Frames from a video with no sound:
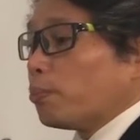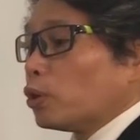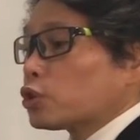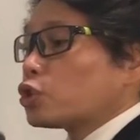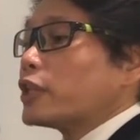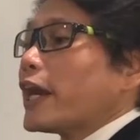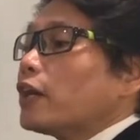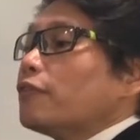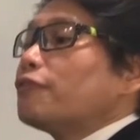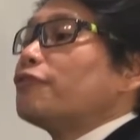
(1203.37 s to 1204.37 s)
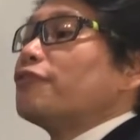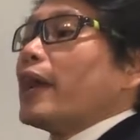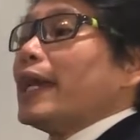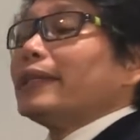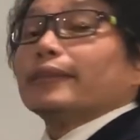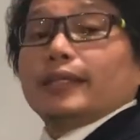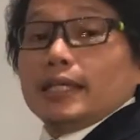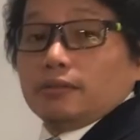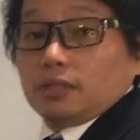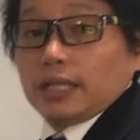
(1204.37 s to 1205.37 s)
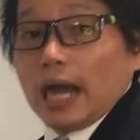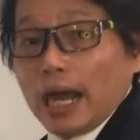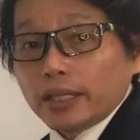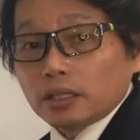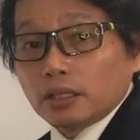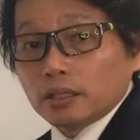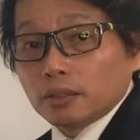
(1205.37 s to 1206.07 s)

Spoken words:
puts their faith in God